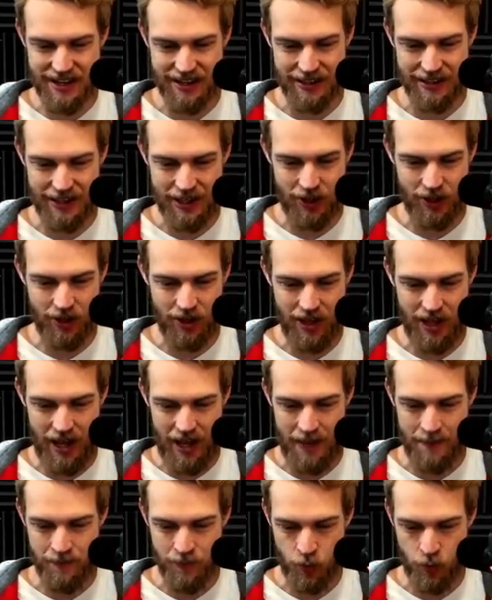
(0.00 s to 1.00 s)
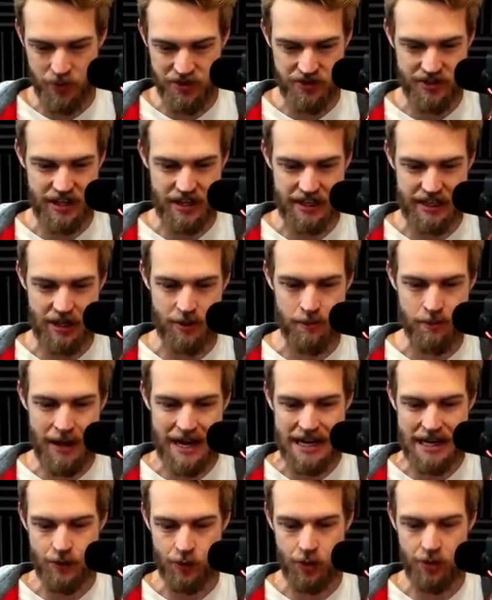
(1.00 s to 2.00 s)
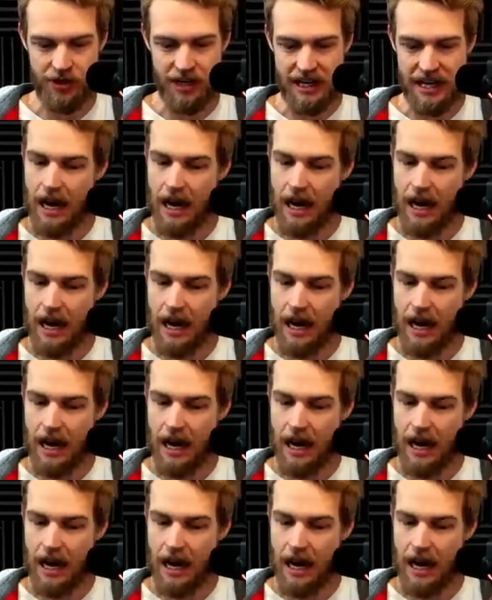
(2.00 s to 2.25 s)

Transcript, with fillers: little um, wizard jar here might ruin it.